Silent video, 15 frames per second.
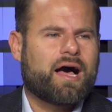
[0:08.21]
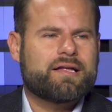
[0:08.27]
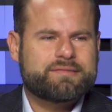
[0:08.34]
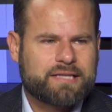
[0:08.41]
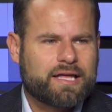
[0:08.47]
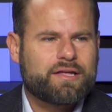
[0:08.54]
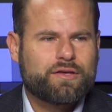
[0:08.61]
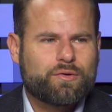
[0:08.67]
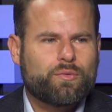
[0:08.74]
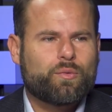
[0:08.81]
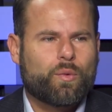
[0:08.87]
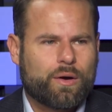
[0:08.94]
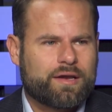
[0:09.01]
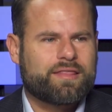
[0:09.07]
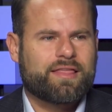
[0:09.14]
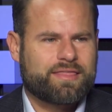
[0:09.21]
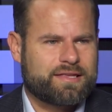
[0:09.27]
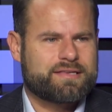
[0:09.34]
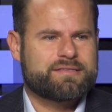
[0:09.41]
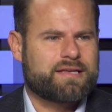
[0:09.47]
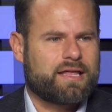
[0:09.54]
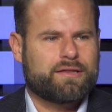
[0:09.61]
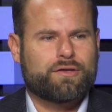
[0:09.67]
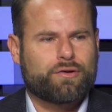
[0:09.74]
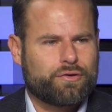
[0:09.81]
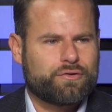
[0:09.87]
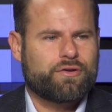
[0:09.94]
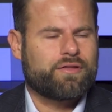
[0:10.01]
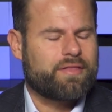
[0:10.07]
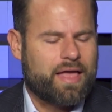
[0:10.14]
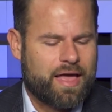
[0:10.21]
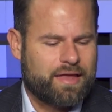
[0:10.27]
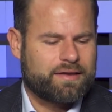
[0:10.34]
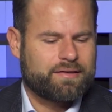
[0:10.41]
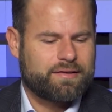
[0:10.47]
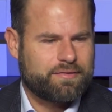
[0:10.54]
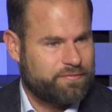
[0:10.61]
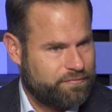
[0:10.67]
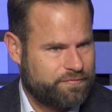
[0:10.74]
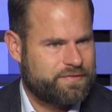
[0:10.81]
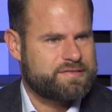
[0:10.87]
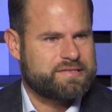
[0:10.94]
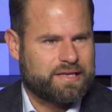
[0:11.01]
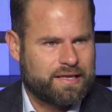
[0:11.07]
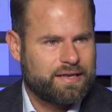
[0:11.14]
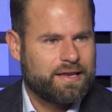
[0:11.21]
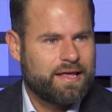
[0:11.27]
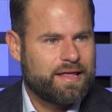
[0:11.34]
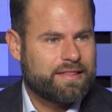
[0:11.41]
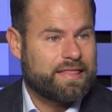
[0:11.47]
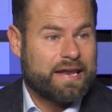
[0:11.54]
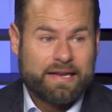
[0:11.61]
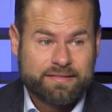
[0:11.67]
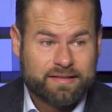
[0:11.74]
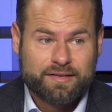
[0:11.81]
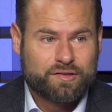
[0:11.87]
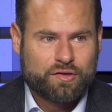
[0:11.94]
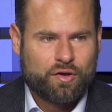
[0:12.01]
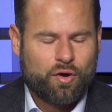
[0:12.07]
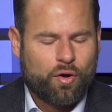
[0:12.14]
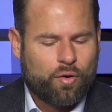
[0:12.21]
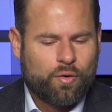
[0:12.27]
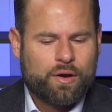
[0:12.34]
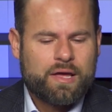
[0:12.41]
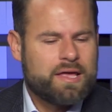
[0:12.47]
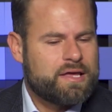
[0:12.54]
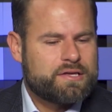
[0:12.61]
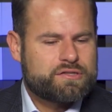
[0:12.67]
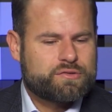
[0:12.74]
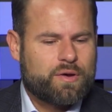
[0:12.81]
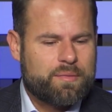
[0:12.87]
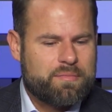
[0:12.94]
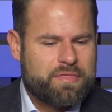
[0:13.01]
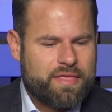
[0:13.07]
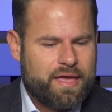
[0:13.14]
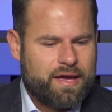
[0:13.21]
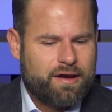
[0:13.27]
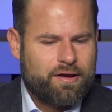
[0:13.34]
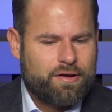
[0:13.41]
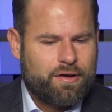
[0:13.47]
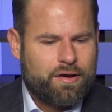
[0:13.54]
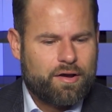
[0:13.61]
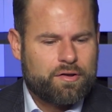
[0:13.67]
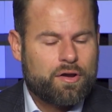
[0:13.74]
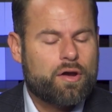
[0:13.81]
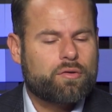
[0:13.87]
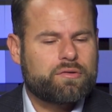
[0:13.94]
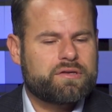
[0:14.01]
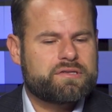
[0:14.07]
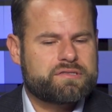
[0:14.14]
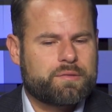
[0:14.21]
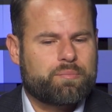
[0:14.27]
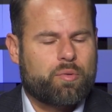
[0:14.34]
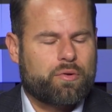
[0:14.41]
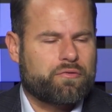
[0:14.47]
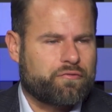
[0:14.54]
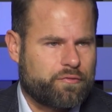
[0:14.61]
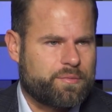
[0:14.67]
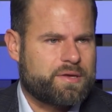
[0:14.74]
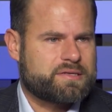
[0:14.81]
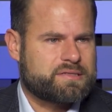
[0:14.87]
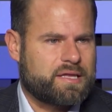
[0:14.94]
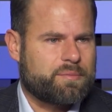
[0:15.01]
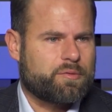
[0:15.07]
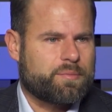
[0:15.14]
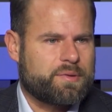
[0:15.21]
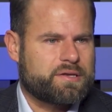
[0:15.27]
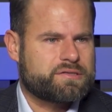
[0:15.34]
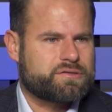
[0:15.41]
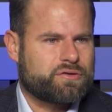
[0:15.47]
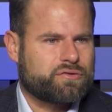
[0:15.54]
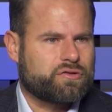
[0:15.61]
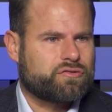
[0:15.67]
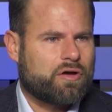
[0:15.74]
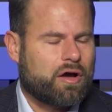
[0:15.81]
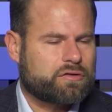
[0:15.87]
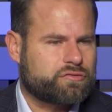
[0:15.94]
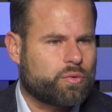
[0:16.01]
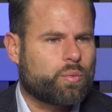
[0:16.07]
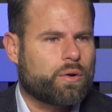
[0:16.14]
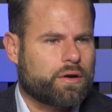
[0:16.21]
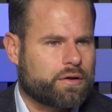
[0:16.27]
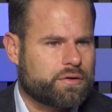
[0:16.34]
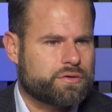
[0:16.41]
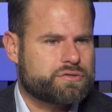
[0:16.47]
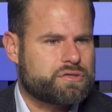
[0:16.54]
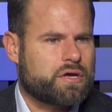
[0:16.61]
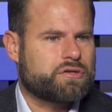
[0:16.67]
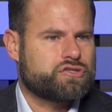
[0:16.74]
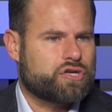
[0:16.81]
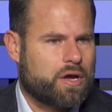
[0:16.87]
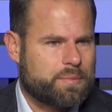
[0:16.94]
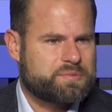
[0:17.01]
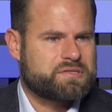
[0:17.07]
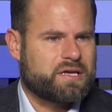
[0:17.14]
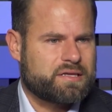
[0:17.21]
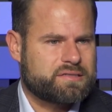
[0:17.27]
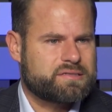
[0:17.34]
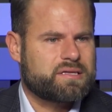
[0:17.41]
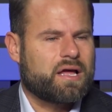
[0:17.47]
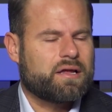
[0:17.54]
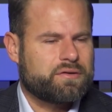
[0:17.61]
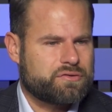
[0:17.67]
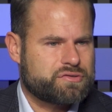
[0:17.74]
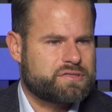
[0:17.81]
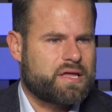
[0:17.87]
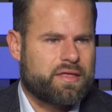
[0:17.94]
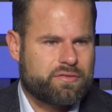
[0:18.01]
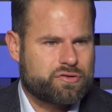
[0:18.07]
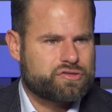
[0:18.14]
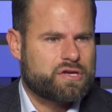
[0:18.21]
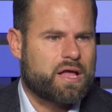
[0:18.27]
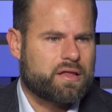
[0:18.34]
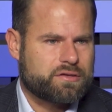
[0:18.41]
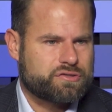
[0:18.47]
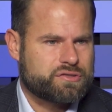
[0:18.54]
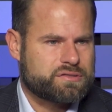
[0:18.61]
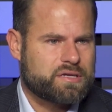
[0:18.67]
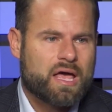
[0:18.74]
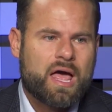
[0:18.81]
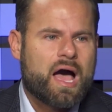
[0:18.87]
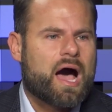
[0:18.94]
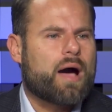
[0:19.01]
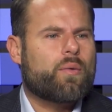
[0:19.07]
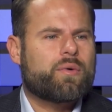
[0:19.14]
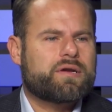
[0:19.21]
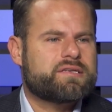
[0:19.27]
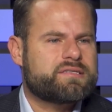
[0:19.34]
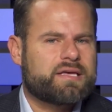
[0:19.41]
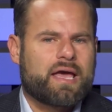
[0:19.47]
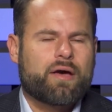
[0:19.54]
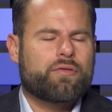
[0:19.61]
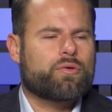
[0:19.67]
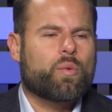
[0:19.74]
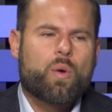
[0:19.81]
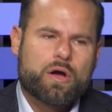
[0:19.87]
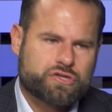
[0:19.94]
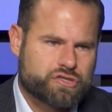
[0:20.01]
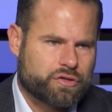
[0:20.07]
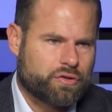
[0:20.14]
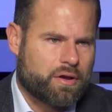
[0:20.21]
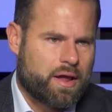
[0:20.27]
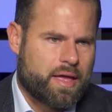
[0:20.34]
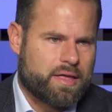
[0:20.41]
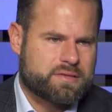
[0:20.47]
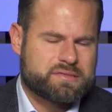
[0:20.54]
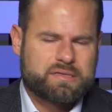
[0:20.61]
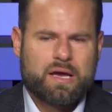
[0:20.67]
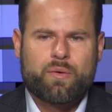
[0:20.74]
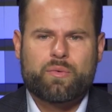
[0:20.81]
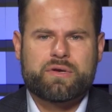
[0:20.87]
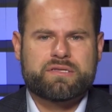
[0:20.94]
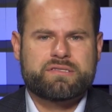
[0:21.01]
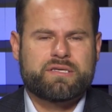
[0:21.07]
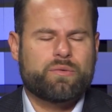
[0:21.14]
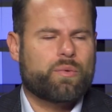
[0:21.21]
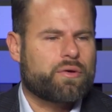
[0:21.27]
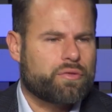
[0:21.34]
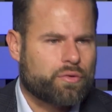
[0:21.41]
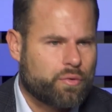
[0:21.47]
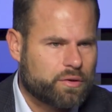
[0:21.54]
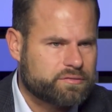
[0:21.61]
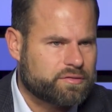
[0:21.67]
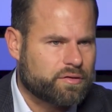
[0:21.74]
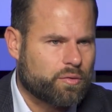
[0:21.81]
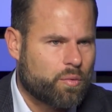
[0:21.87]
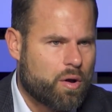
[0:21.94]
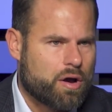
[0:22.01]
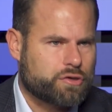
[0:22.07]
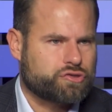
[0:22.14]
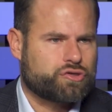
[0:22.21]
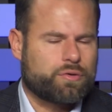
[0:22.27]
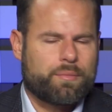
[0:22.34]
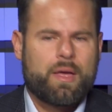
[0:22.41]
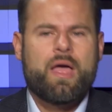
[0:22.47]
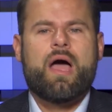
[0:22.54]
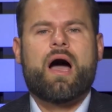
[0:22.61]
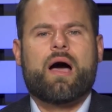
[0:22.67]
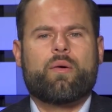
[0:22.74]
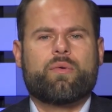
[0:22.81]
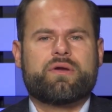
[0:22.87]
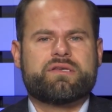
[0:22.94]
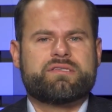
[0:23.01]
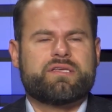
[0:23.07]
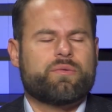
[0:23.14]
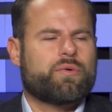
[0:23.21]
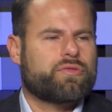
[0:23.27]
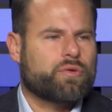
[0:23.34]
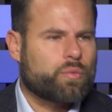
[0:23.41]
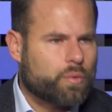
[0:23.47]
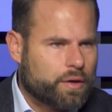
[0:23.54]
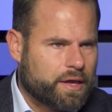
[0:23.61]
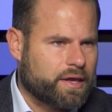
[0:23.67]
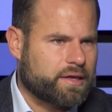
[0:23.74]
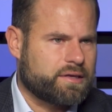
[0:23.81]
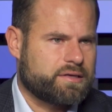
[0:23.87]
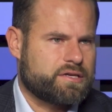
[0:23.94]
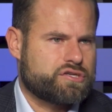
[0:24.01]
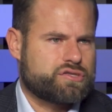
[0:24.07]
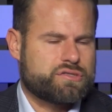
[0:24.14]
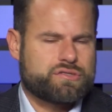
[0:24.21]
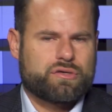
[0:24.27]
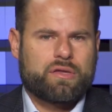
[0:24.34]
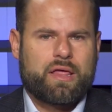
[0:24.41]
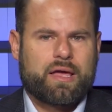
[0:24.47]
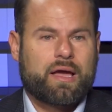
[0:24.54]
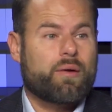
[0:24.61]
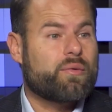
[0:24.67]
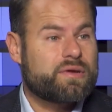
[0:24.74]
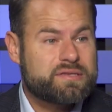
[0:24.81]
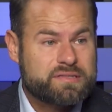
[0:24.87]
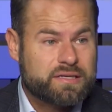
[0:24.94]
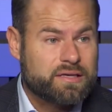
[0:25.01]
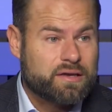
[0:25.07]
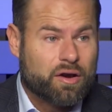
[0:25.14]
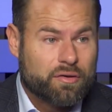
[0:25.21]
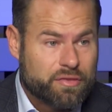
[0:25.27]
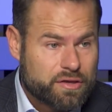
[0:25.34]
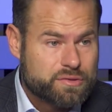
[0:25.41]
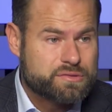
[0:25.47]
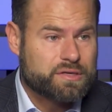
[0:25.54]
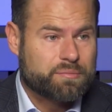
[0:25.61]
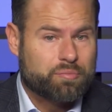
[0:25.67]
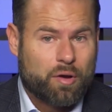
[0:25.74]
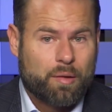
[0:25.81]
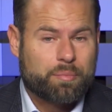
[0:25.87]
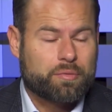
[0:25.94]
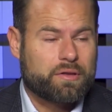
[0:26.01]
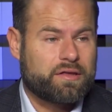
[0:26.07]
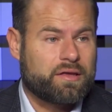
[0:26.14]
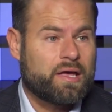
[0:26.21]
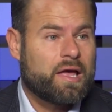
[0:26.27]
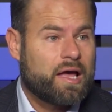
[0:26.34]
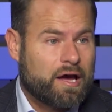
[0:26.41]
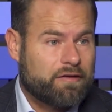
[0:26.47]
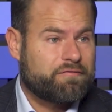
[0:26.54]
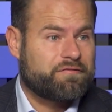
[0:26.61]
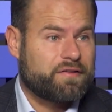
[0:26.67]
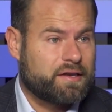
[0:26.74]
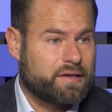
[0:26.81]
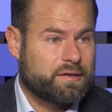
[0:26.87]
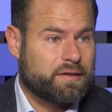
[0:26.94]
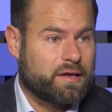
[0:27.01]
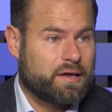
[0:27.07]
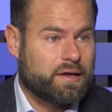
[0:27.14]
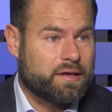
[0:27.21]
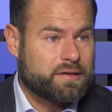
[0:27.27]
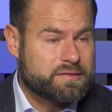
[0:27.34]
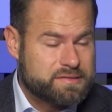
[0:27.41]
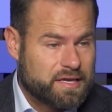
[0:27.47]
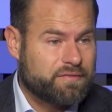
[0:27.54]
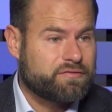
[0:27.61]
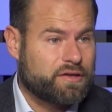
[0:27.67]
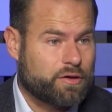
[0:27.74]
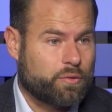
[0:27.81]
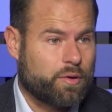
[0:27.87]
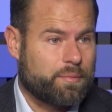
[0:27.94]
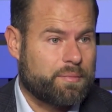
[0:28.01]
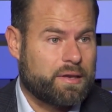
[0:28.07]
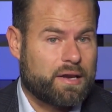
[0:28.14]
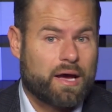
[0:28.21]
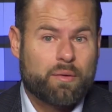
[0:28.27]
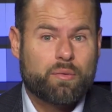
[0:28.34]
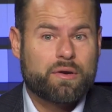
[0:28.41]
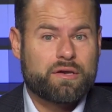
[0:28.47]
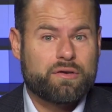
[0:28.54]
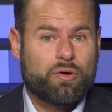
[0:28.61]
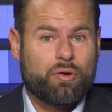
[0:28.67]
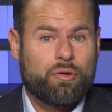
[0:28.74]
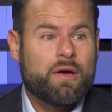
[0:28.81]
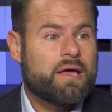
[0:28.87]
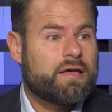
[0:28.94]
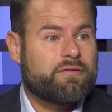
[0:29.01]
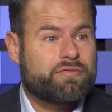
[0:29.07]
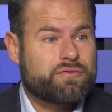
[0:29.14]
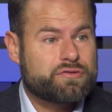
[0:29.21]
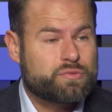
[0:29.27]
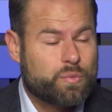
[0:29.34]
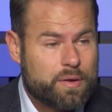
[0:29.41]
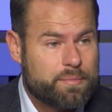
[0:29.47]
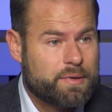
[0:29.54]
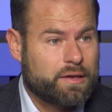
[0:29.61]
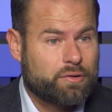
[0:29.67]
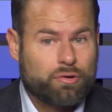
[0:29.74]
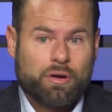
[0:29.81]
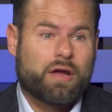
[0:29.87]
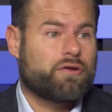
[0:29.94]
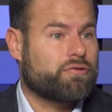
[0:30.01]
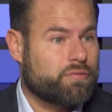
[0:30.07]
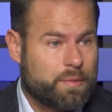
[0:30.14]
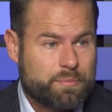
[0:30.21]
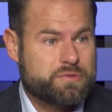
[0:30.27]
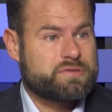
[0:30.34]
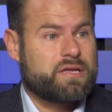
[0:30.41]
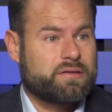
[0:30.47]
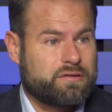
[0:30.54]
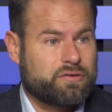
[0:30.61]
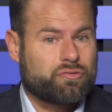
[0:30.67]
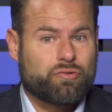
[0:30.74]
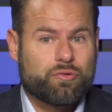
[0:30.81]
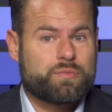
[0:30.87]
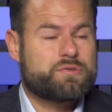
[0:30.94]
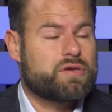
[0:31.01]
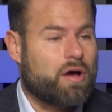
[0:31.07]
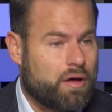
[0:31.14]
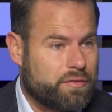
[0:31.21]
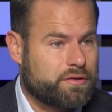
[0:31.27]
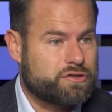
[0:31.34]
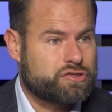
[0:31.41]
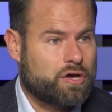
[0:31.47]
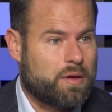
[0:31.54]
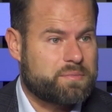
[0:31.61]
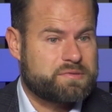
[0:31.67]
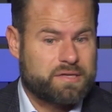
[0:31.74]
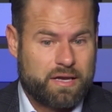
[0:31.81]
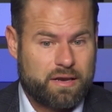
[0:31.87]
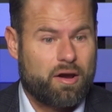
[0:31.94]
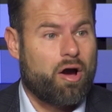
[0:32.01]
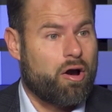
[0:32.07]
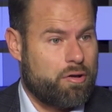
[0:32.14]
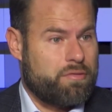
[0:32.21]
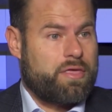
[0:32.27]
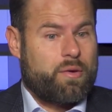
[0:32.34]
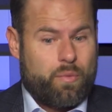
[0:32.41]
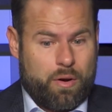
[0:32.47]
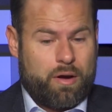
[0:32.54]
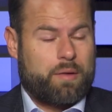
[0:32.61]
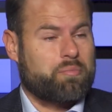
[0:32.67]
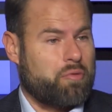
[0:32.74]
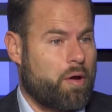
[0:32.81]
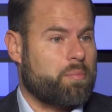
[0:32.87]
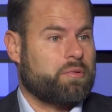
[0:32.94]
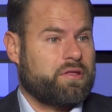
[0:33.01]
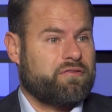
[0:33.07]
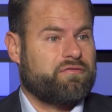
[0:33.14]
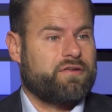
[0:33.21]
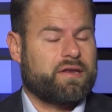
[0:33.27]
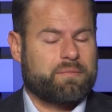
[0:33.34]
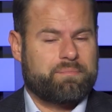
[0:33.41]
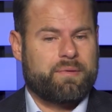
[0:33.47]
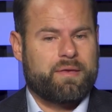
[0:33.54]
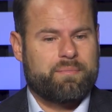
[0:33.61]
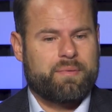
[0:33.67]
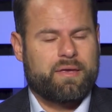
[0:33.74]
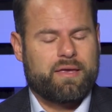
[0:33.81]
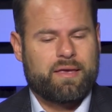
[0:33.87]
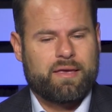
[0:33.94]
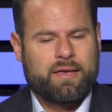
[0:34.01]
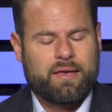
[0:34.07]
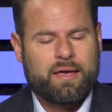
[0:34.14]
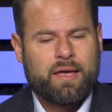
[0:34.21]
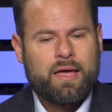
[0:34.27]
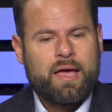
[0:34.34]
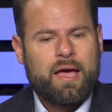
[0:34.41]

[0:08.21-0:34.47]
I'll tell you one of the things I learned on that visit that I didn't know. So I'm there, not only is it important for me as labor minister to talk to workers on job sites to understand their challenges, I want to see how they're washing their hands. I want to see where they're going to the washroom. I want to see what their working conditions are like. I want to see, are they using properly fitted safety equipment? I want to know if there's women or underrepresented groups on the job site. Are they wearing properly fitting PPE?